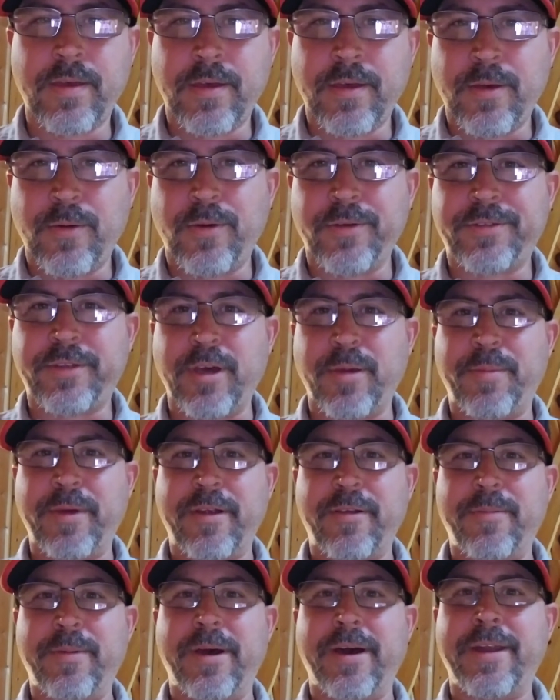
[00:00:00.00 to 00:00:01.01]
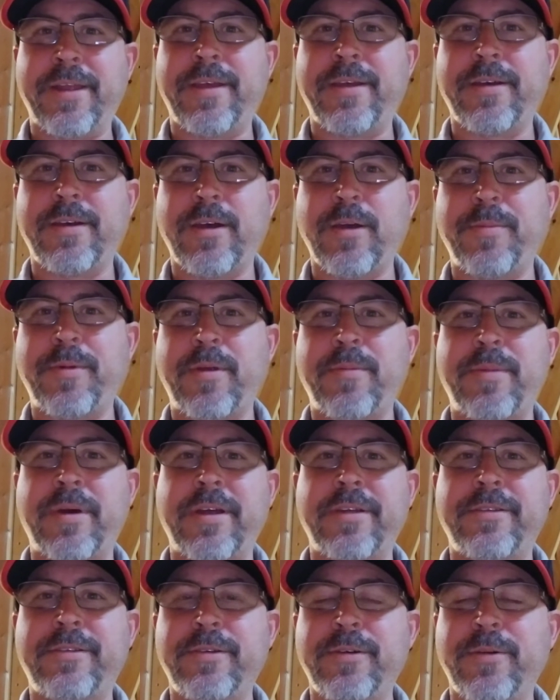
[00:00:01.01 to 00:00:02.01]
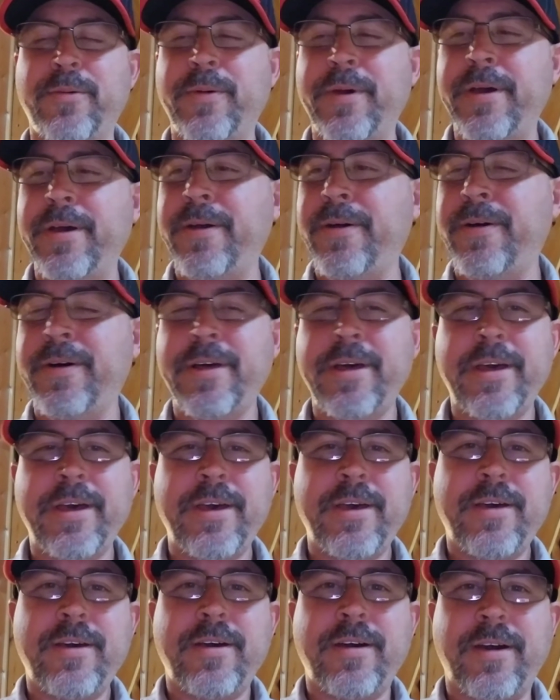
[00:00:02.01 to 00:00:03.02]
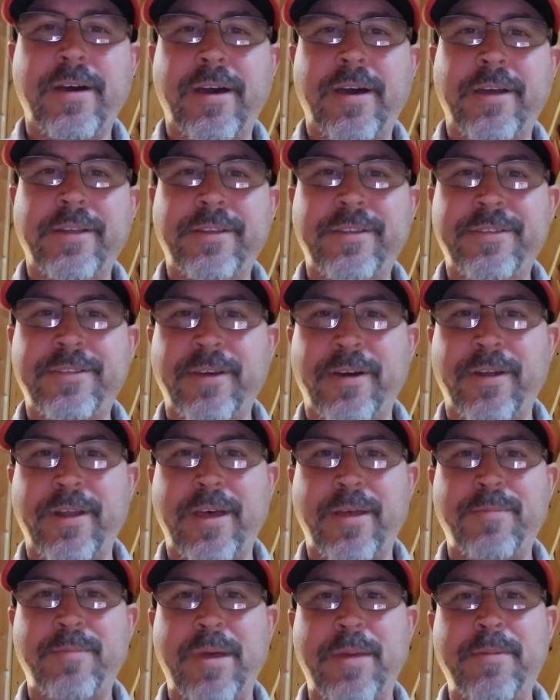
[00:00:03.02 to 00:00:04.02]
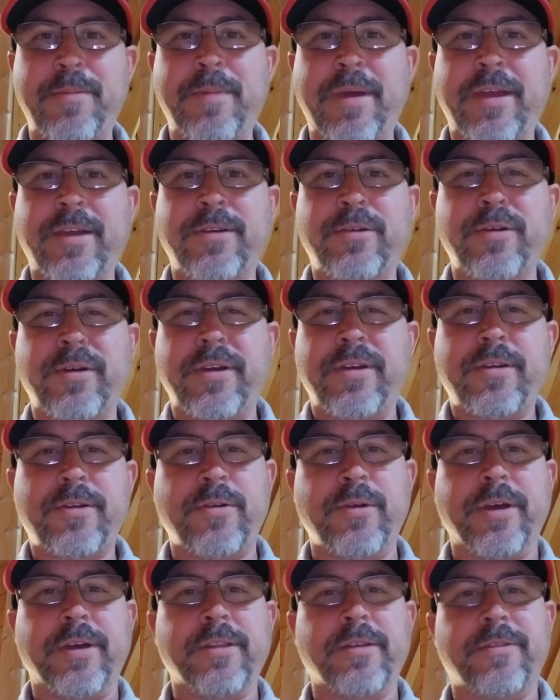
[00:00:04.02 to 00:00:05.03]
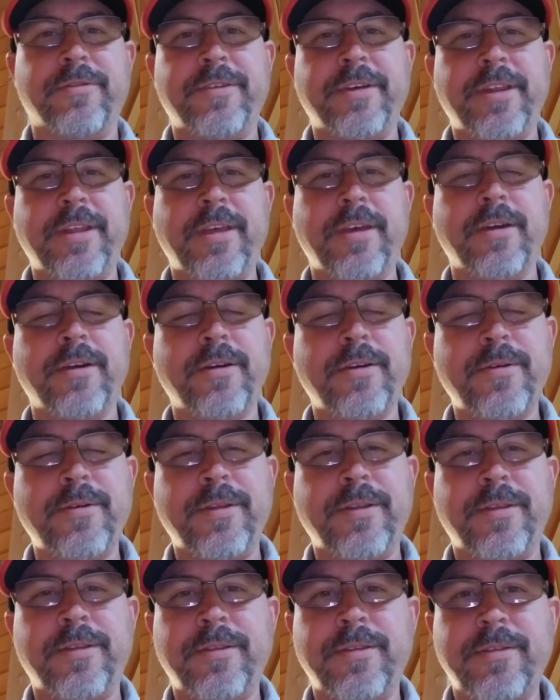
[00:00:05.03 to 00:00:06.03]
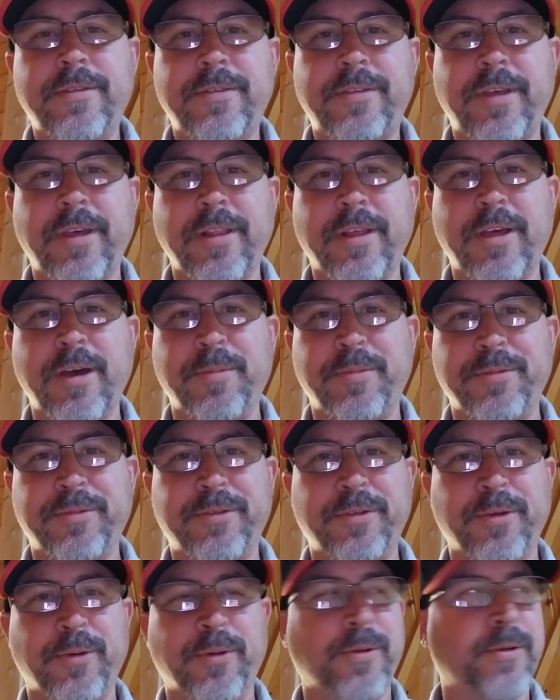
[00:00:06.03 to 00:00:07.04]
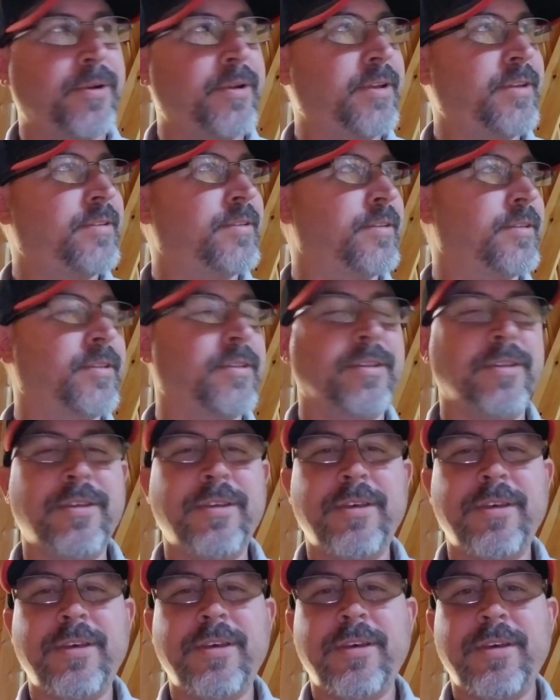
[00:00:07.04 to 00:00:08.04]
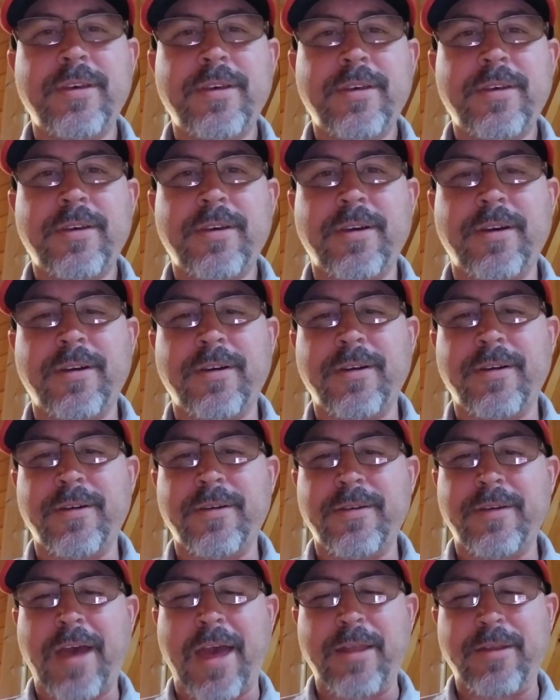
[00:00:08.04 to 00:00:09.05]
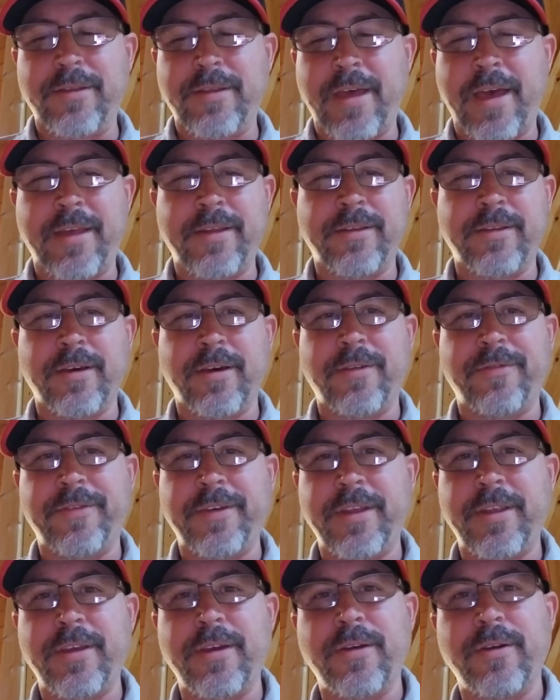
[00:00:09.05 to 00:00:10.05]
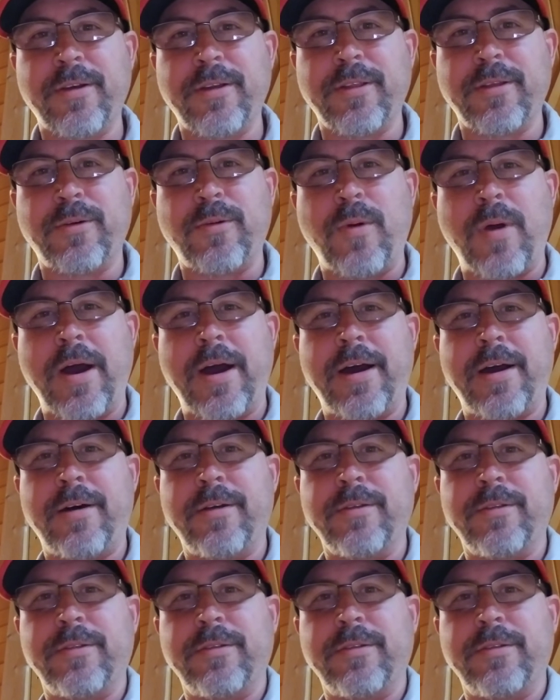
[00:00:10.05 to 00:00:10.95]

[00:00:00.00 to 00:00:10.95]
What's up, everybody? Hope everybody's doing well. I just thought I'd maybe make a quick little video and tell a couple stories. And hadn't done a video in a little while.